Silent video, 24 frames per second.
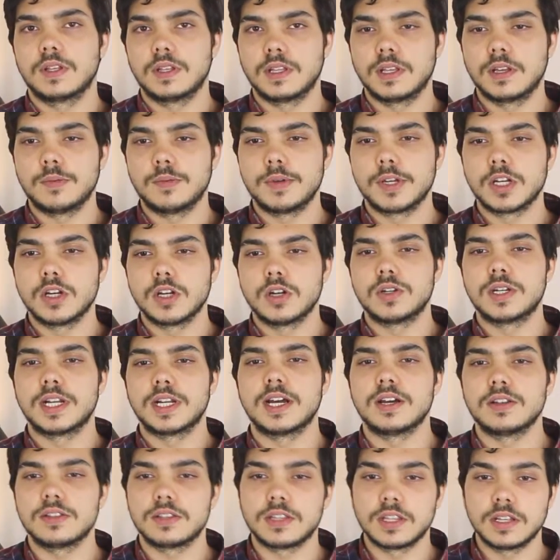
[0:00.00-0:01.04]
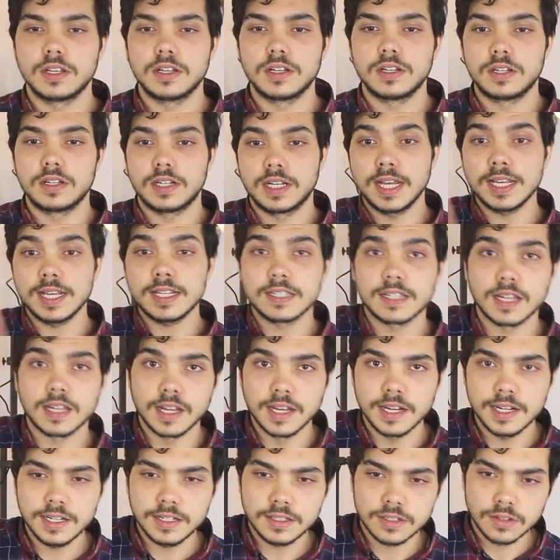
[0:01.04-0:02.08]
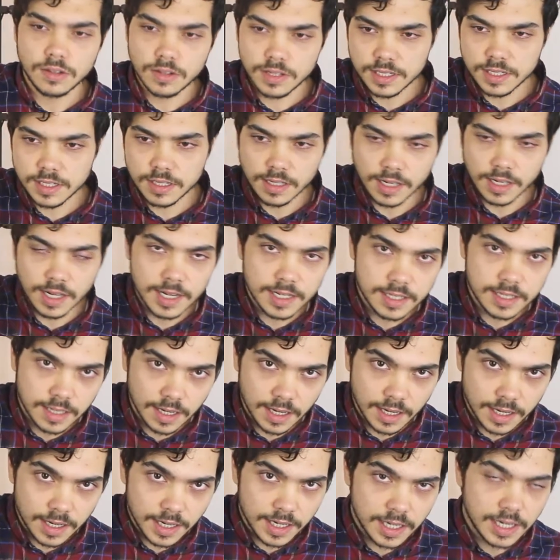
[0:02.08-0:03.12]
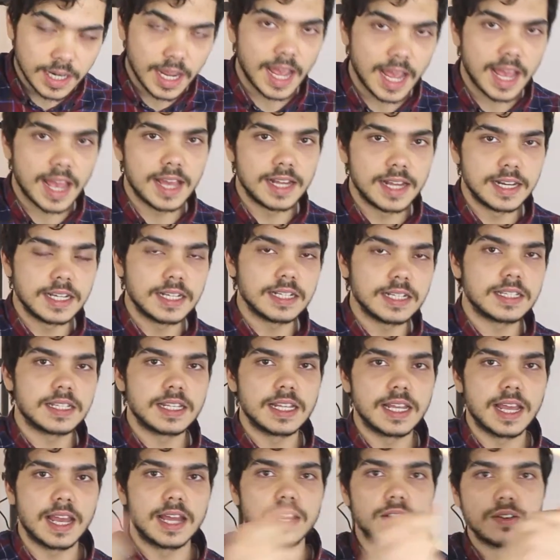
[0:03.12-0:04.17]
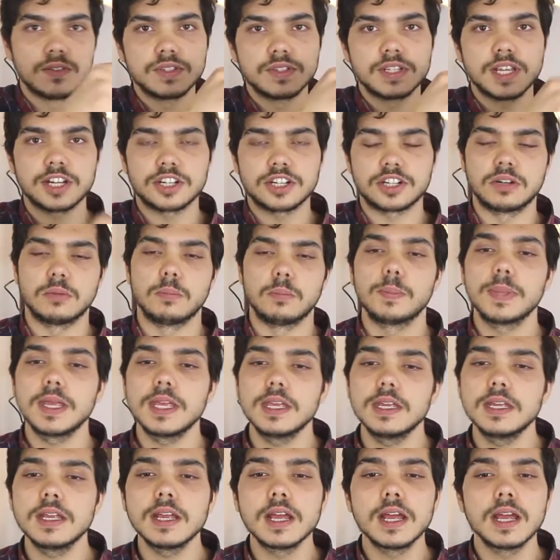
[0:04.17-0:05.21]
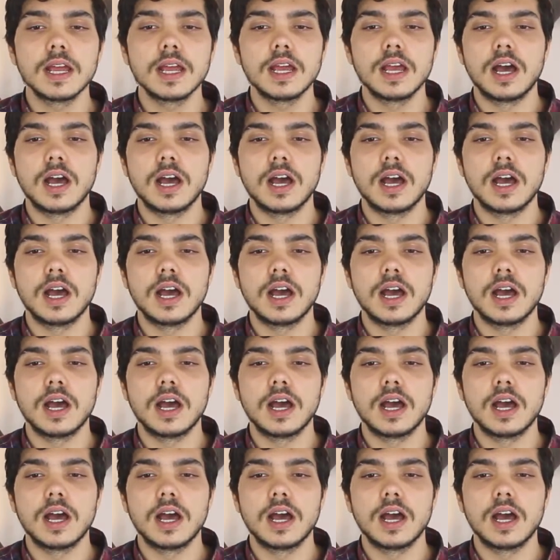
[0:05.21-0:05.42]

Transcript: There we you go. Now the next line, so this is the last line, and it's the end of section B.